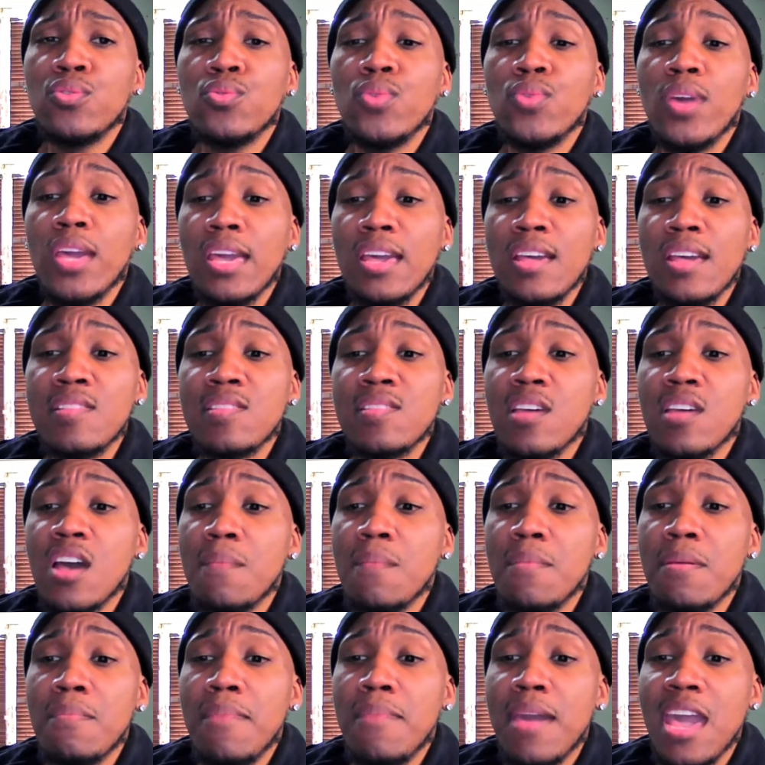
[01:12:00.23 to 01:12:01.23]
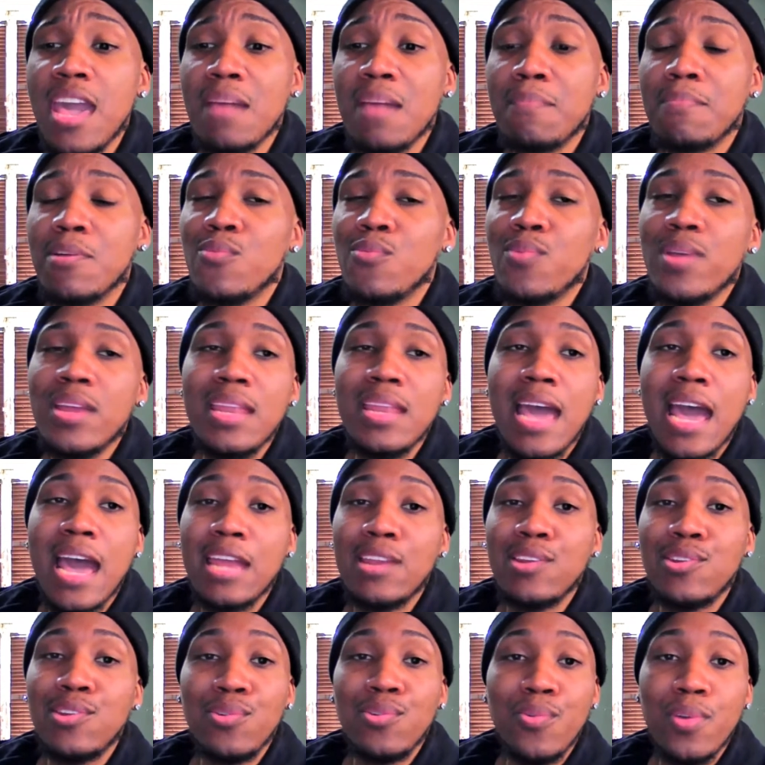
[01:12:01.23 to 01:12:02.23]
is coming back, but we
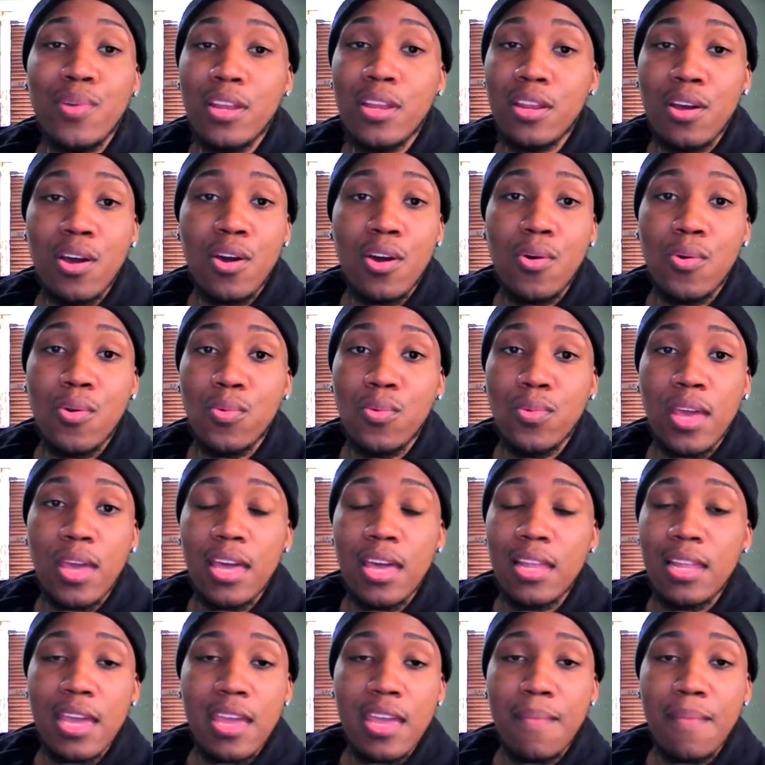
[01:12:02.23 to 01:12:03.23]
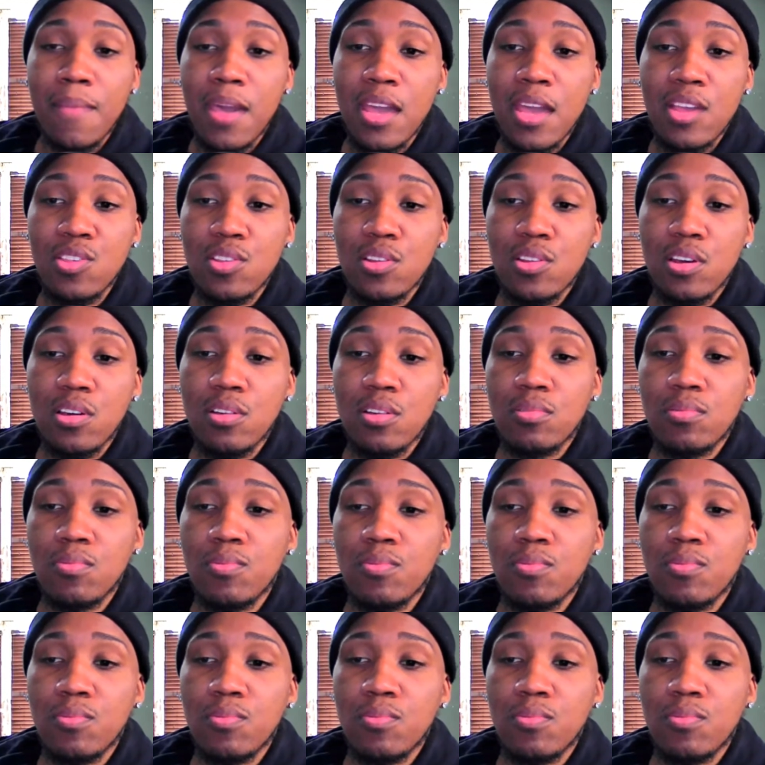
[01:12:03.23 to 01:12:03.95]
not doing it on LAMH though.